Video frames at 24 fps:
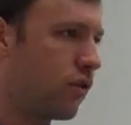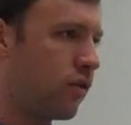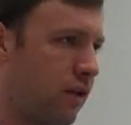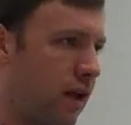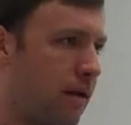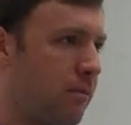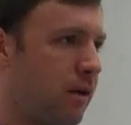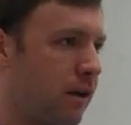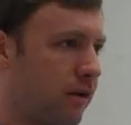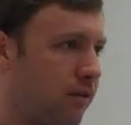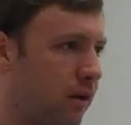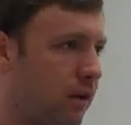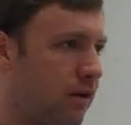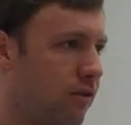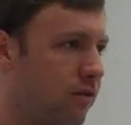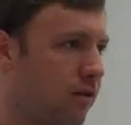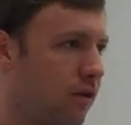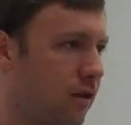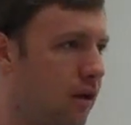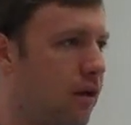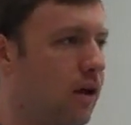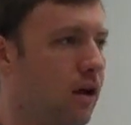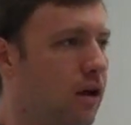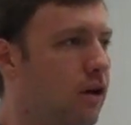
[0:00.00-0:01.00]
Does that make sense?
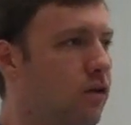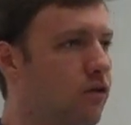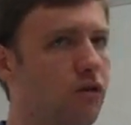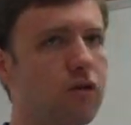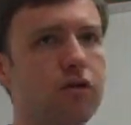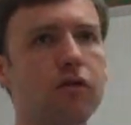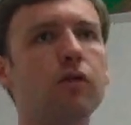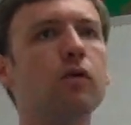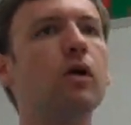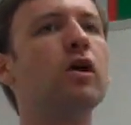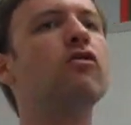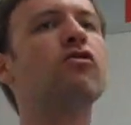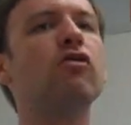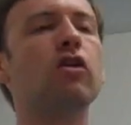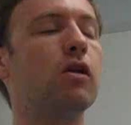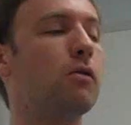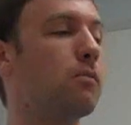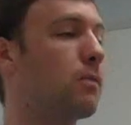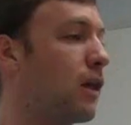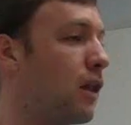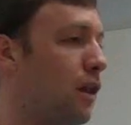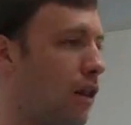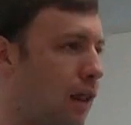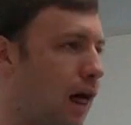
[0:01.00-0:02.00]
Mm -hmm. So there's going
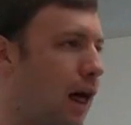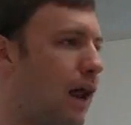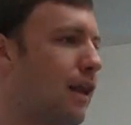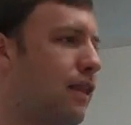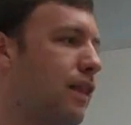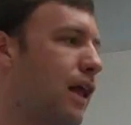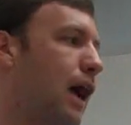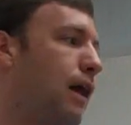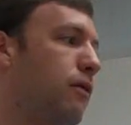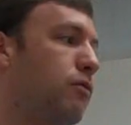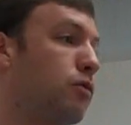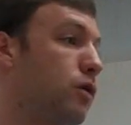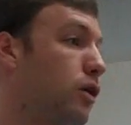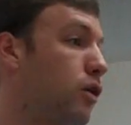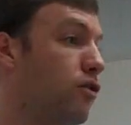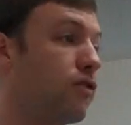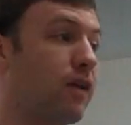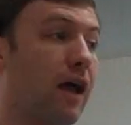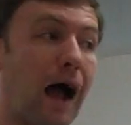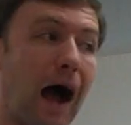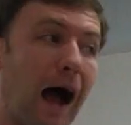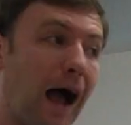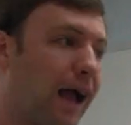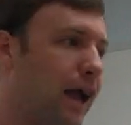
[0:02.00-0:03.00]
to be a lot of times where
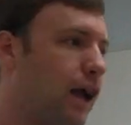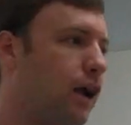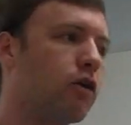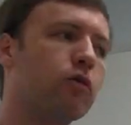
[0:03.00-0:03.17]
you'll say, I